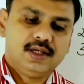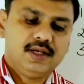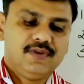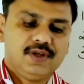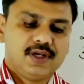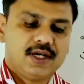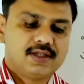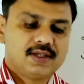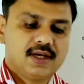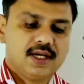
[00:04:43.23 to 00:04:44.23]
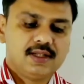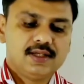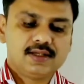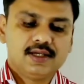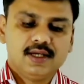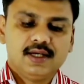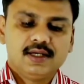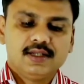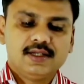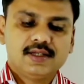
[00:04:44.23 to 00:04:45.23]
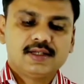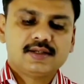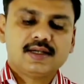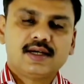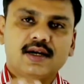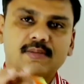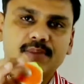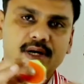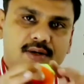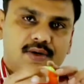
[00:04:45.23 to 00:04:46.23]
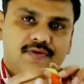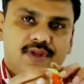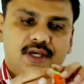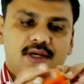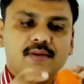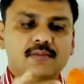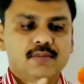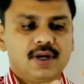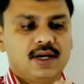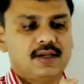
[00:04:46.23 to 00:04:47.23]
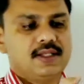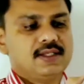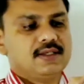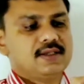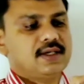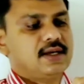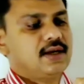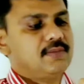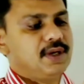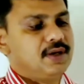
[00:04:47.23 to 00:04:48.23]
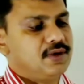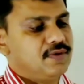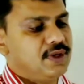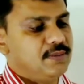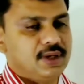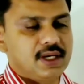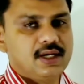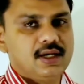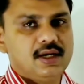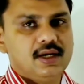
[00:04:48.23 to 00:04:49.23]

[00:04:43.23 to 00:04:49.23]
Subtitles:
If it consider like this is the central part of the mirror. This is the central part of the mirror.